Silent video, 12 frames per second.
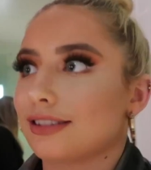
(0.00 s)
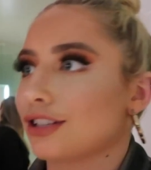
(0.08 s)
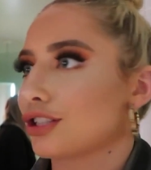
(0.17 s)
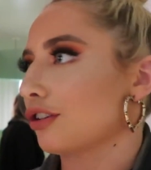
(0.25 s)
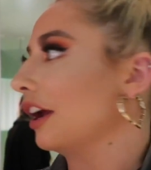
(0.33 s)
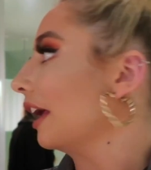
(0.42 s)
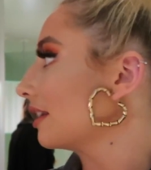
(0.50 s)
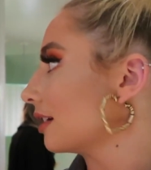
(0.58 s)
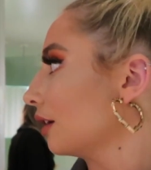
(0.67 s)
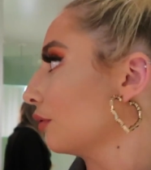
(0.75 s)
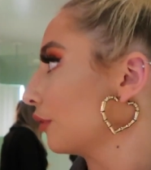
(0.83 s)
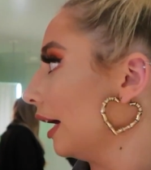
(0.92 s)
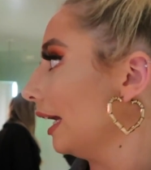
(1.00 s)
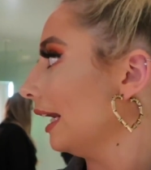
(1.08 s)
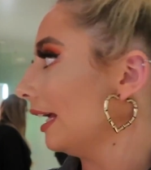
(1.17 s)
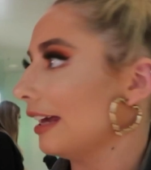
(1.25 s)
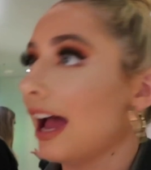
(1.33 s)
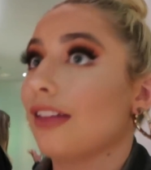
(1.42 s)
the street is like
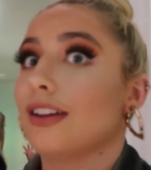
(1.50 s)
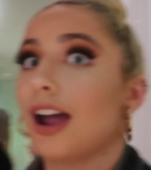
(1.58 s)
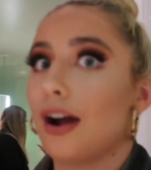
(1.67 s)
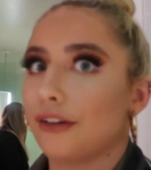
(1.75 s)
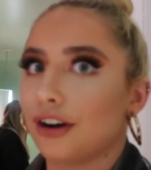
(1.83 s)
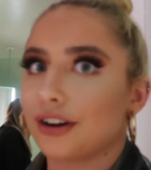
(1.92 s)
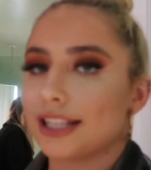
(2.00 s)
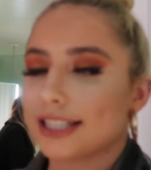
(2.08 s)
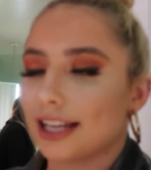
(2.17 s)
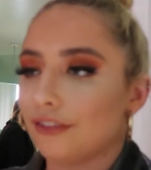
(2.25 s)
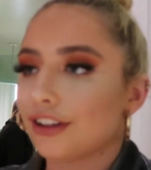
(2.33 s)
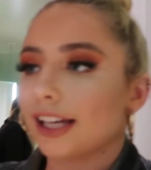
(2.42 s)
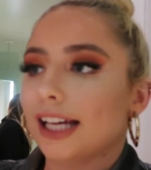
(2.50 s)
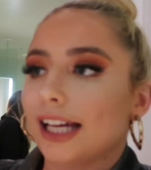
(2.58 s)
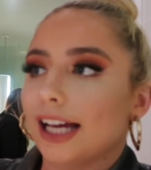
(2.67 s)
the area and stuff.